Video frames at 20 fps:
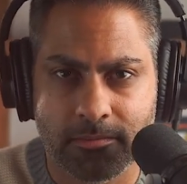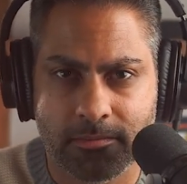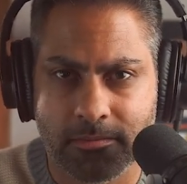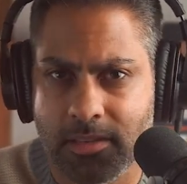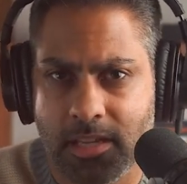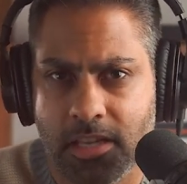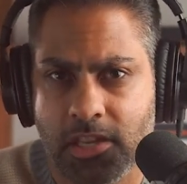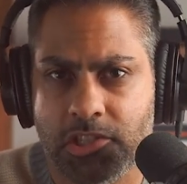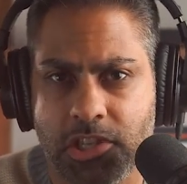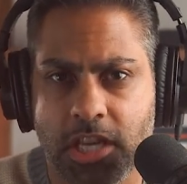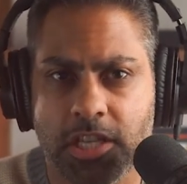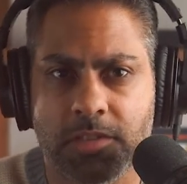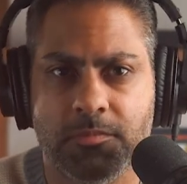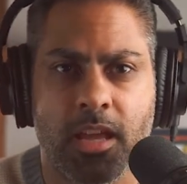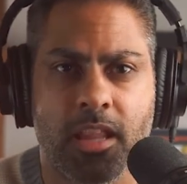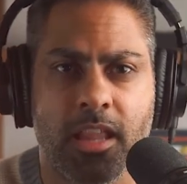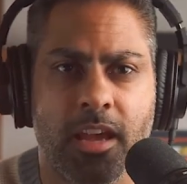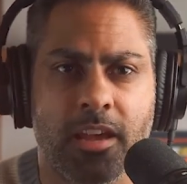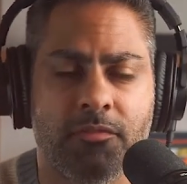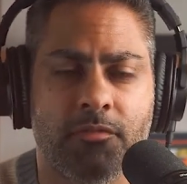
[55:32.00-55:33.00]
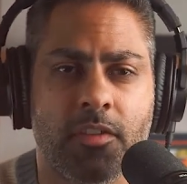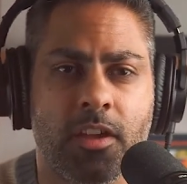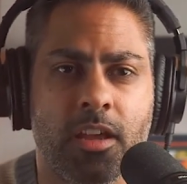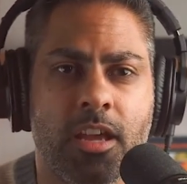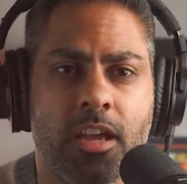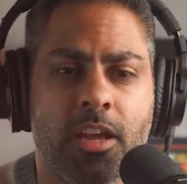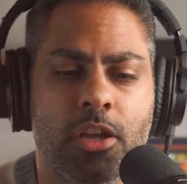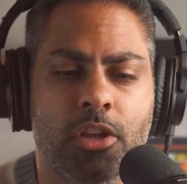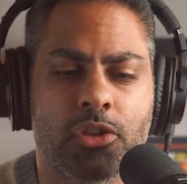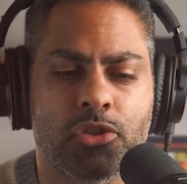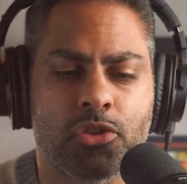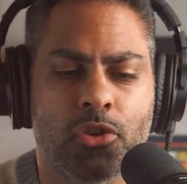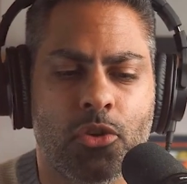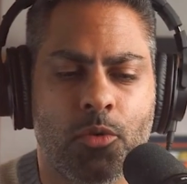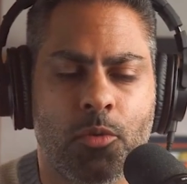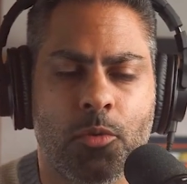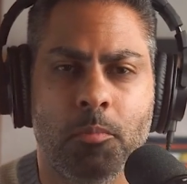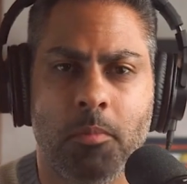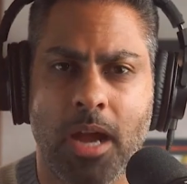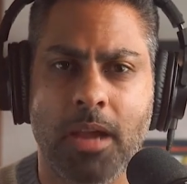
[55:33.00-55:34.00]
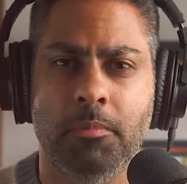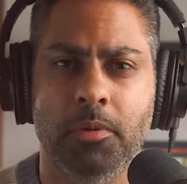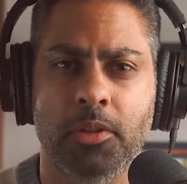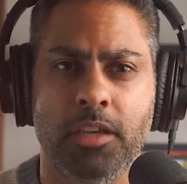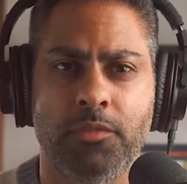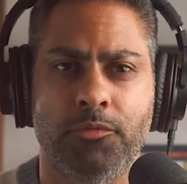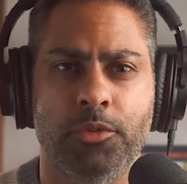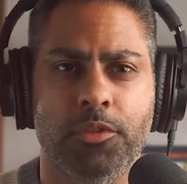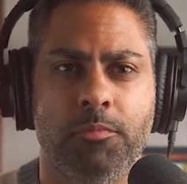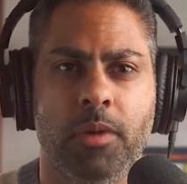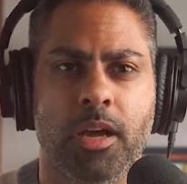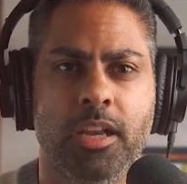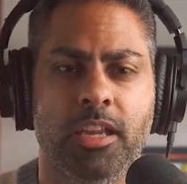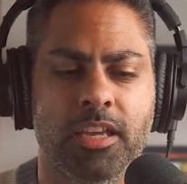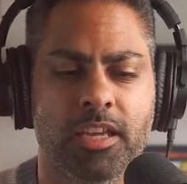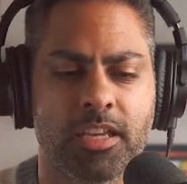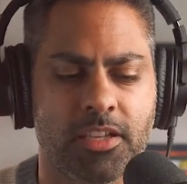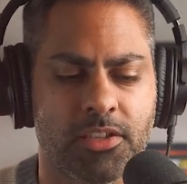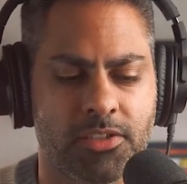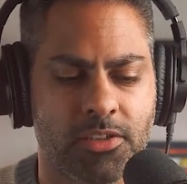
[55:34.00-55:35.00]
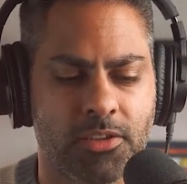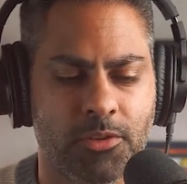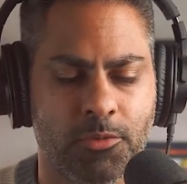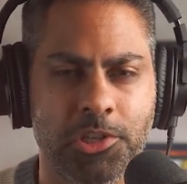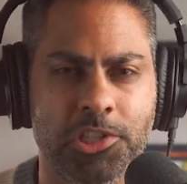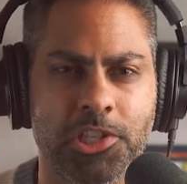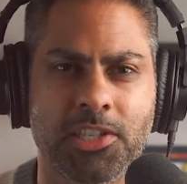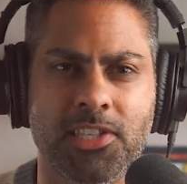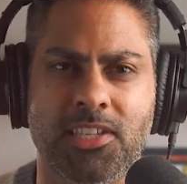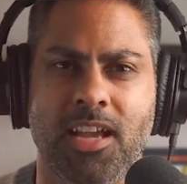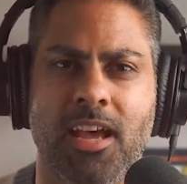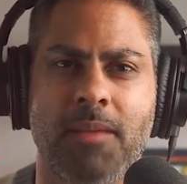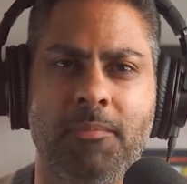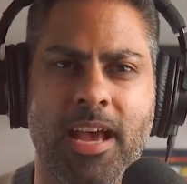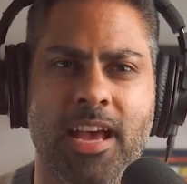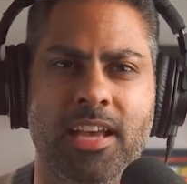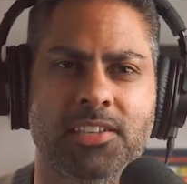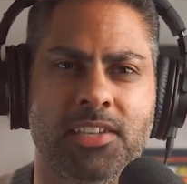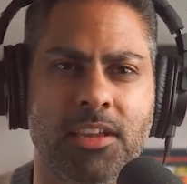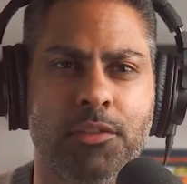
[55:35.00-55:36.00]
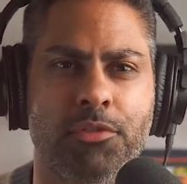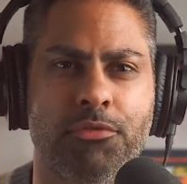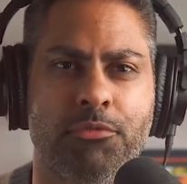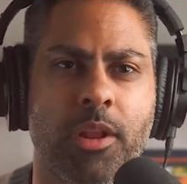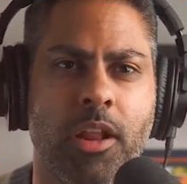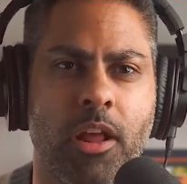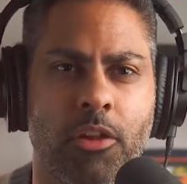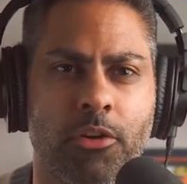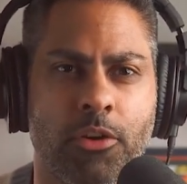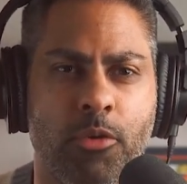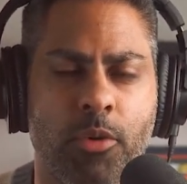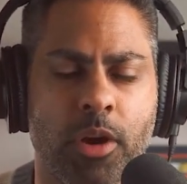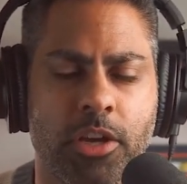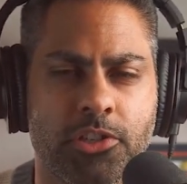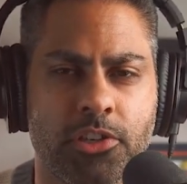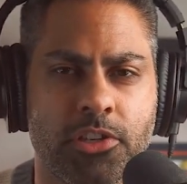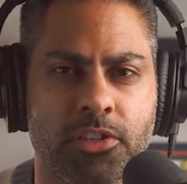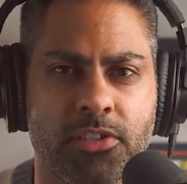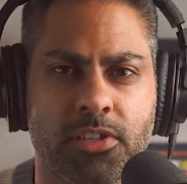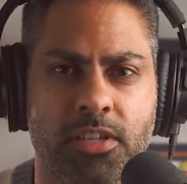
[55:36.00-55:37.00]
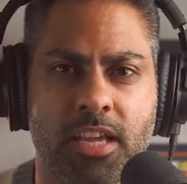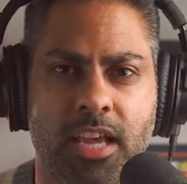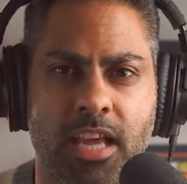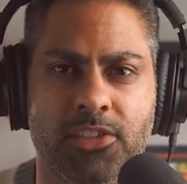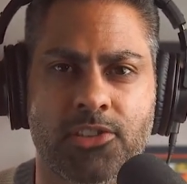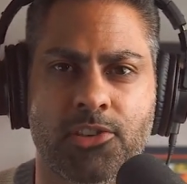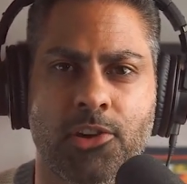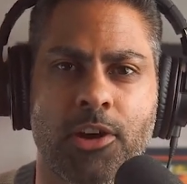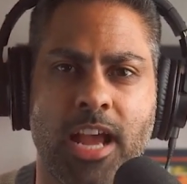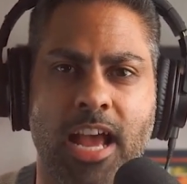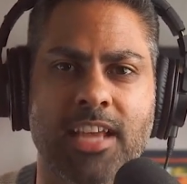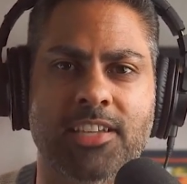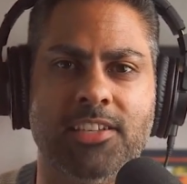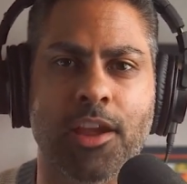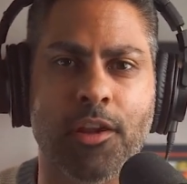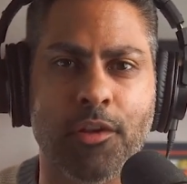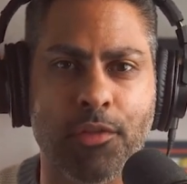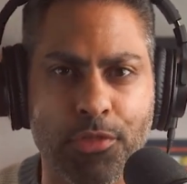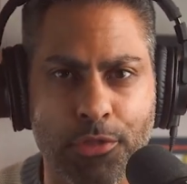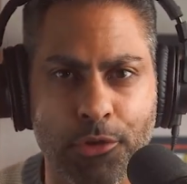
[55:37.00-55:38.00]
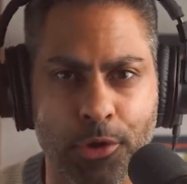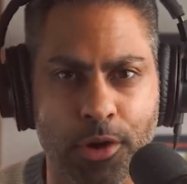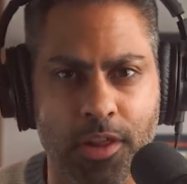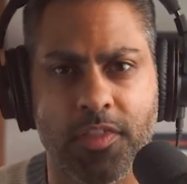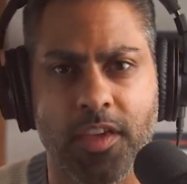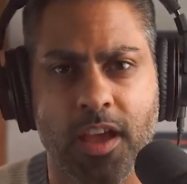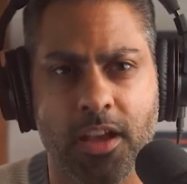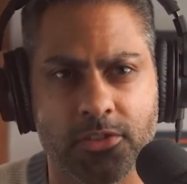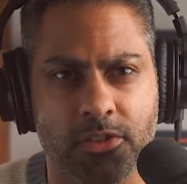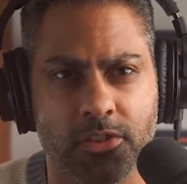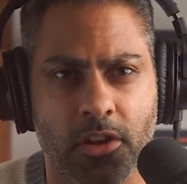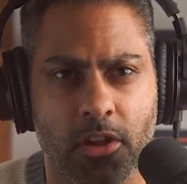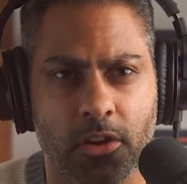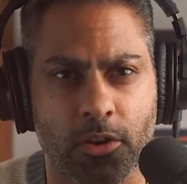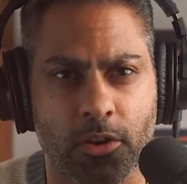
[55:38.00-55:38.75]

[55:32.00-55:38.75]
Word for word: it could change my life. So, my belief with money is we should stop asking $3 questions and start asking $30,000